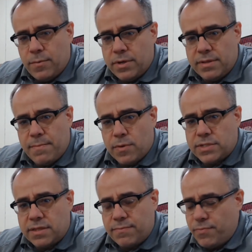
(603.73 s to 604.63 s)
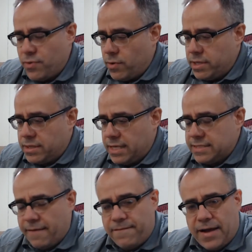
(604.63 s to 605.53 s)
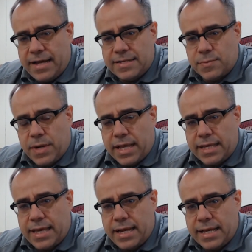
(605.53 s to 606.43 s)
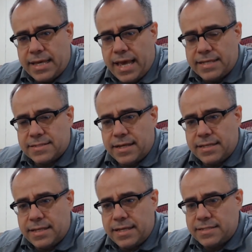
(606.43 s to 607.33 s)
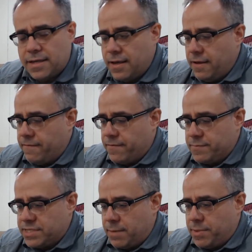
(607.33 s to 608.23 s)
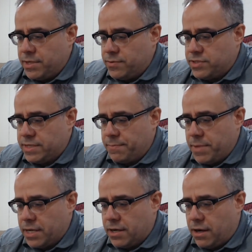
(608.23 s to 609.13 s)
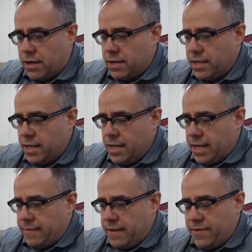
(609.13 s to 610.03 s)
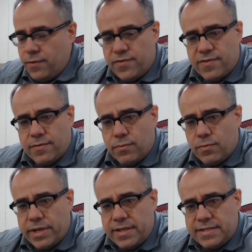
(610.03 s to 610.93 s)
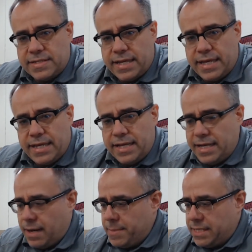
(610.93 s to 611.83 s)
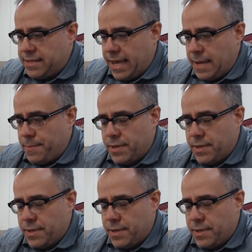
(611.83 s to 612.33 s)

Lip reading: One of the most annoying things I find is when I get a case like this from somebody who shipped me a card and they use really sticky gummy tape